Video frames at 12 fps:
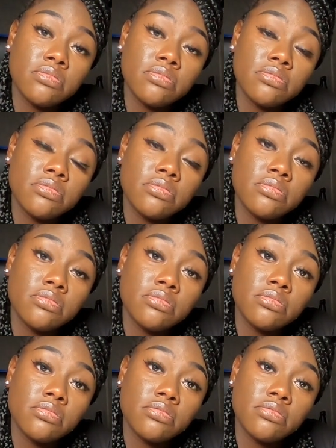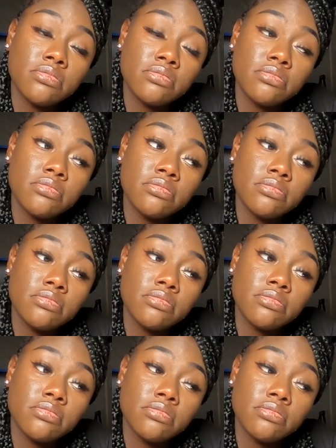
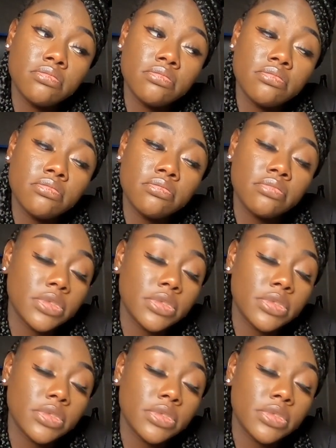No one is speaking in this clip.